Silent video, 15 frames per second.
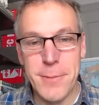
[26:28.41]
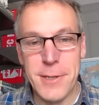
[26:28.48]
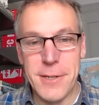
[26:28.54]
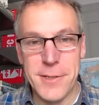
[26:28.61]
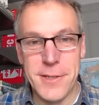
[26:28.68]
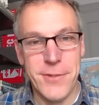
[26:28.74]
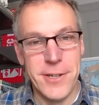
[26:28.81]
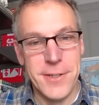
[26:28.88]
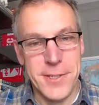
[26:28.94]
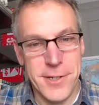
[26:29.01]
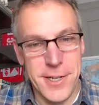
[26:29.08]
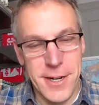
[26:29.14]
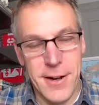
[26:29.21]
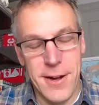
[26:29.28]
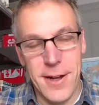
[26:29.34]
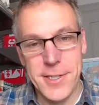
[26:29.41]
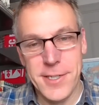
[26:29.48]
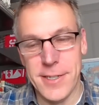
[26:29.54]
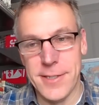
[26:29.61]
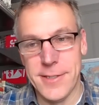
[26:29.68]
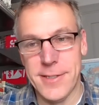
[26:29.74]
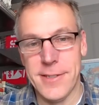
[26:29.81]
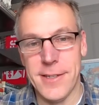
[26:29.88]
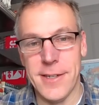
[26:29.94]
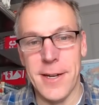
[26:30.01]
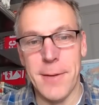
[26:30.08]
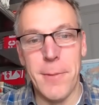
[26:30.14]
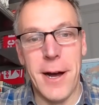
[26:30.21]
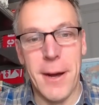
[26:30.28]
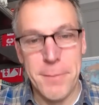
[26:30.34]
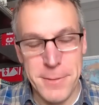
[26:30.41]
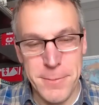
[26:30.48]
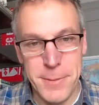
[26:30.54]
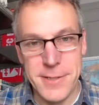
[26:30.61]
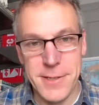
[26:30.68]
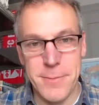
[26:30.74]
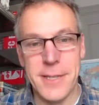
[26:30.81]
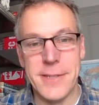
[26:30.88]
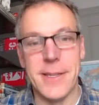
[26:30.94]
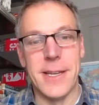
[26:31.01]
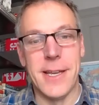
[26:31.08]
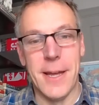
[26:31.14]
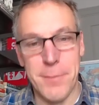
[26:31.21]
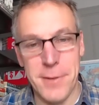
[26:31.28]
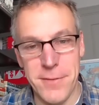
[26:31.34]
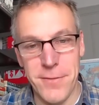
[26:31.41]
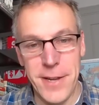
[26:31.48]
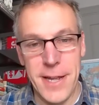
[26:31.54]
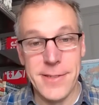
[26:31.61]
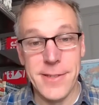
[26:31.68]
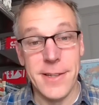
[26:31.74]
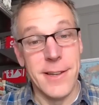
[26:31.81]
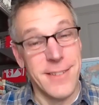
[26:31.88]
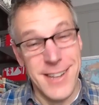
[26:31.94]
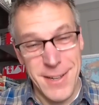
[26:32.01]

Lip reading: but it was a very sort of cautious optimism as they kept advancing,